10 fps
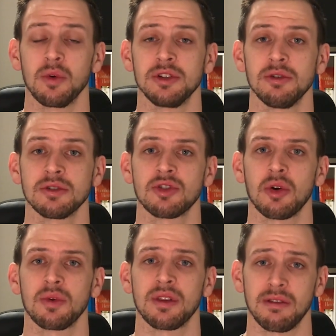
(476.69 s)
which you can
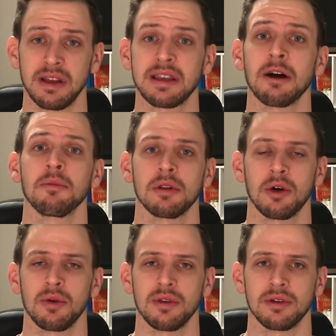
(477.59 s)
start with the link down
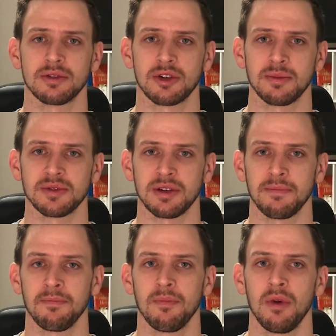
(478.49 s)
below in the description.
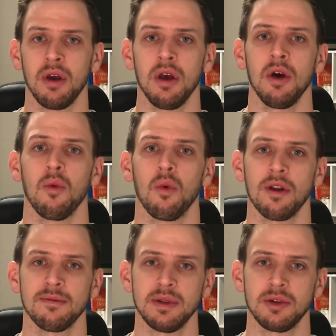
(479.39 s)
What
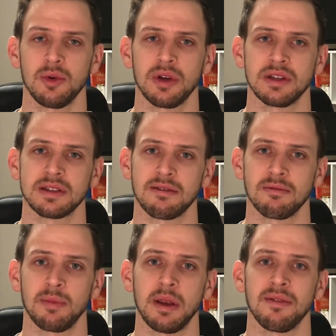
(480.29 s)
I've been doing is I've been